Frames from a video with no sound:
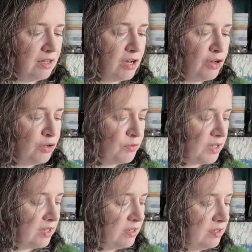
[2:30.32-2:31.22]

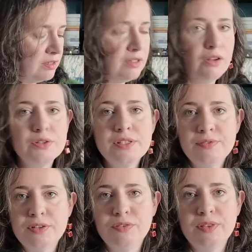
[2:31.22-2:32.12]
over lots of
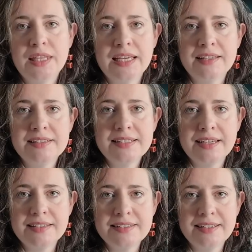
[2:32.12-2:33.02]
different things
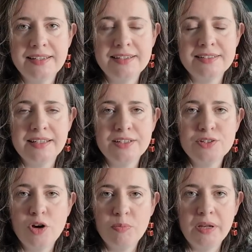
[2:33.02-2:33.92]
as like a
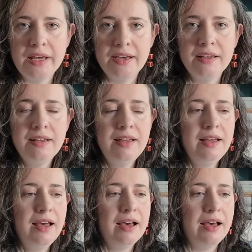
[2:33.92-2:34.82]
top layer.
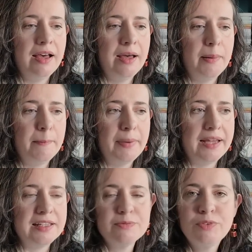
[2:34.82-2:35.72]
And
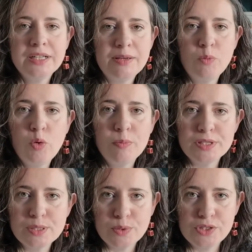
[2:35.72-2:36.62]
it's really warm and
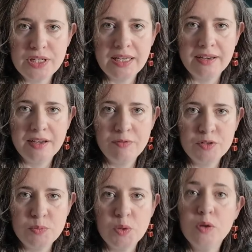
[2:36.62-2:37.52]
squishy and
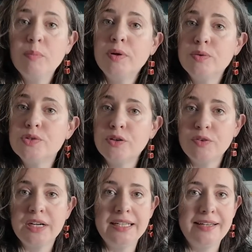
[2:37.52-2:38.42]
comfortable, but also
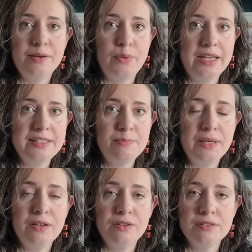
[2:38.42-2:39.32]
very lightweight,
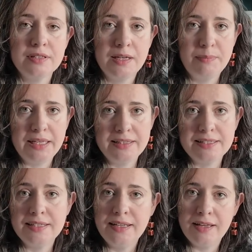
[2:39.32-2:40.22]
because I made
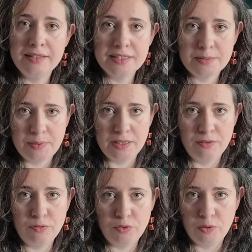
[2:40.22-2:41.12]
this in unspun
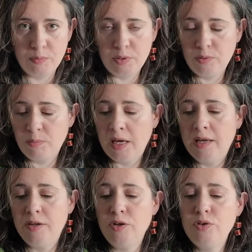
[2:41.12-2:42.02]
from
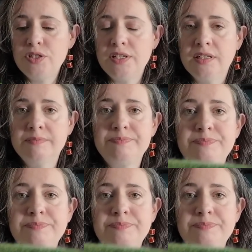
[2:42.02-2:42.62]
Nutiden.